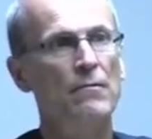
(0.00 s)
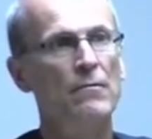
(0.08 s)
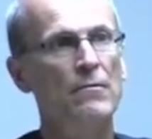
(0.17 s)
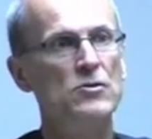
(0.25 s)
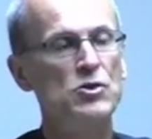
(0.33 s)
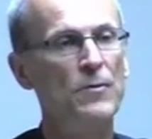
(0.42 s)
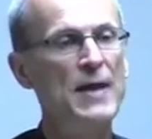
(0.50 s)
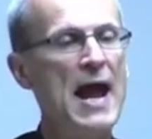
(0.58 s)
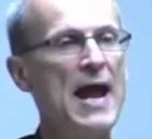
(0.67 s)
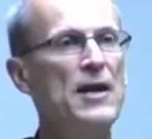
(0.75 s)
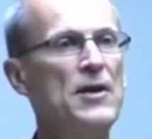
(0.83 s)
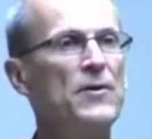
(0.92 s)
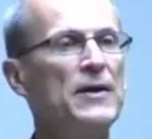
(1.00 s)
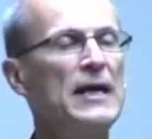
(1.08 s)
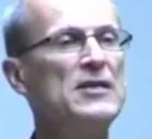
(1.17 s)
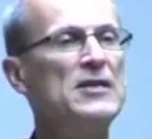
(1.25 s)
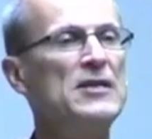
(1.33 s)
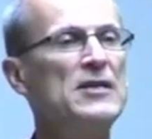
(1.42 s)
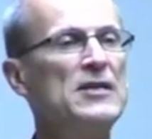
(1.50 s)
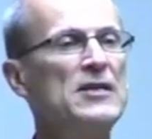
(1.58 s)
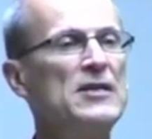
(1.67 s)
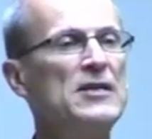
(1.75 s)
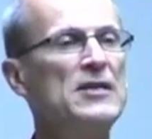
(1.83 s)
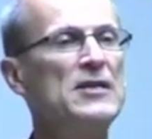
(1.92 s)
So Daniel gets out,
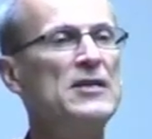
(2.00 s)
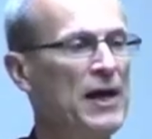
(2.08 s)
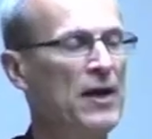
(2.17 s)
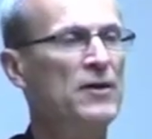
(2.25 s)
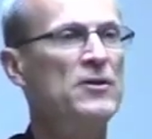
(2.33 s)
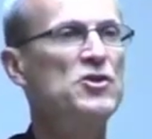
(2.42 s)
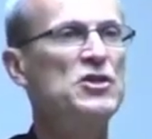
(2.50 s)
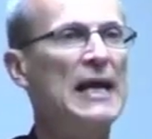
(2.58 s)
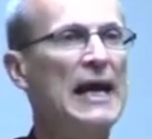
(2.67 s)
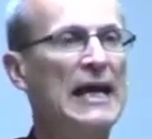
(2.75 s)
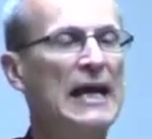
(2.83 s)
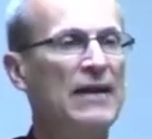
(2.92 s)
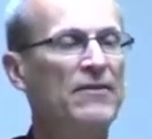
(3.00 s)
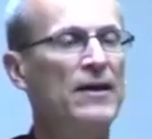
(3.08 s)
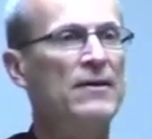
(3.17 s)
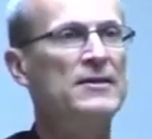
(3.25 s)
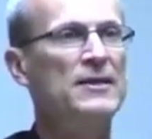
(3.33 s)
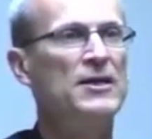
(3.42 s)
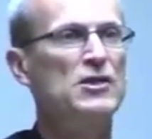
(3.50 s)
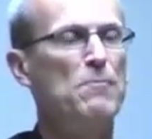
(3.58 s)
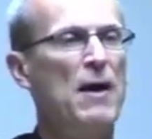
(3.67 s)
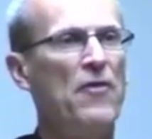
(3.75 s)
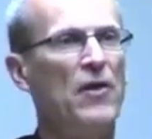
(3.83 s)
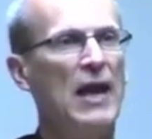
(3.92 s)
as we say, unscathed, untouched
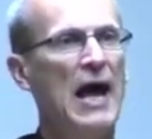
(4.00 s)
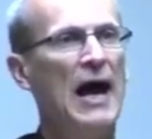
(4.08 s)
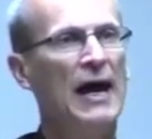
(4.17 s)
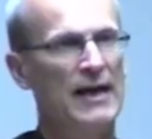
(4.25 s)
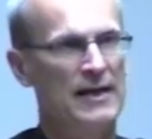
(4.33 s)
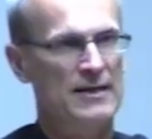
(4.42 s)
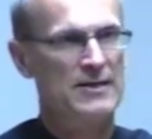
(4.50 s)
by the lions.